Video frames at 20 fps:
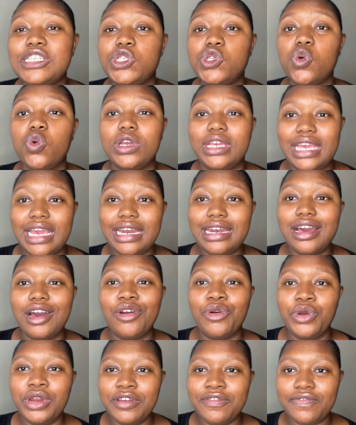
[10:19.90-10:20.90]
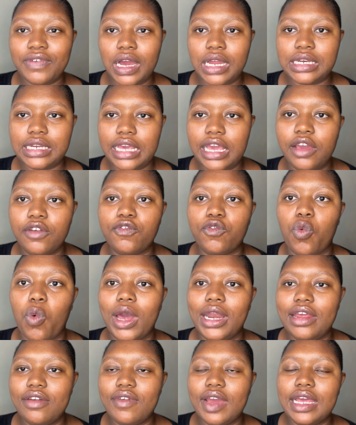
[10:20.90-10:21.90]
to get a refund if
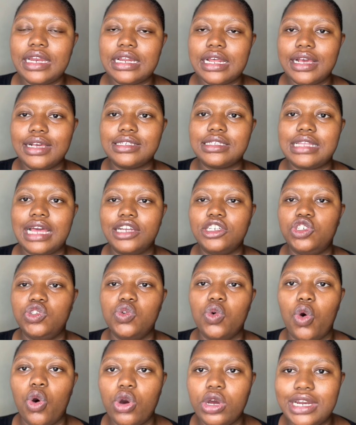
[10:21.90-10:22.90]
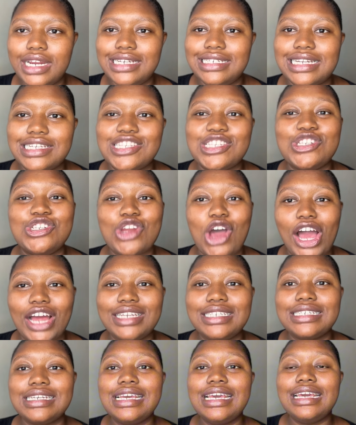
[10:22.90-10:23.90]
whatever it is that you order does
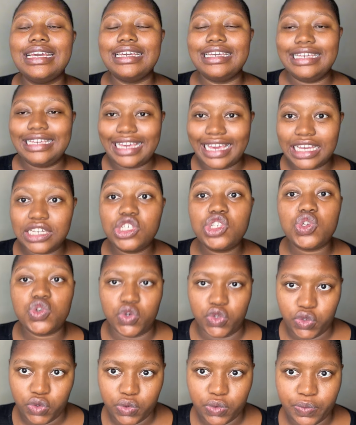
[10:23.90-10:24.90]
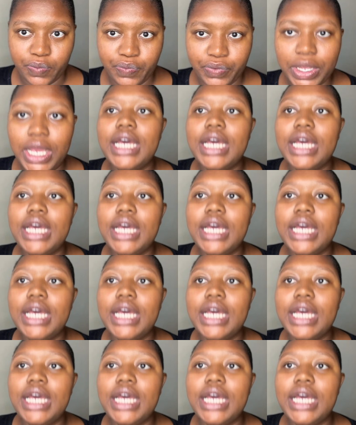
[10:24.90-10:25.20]
not get to you.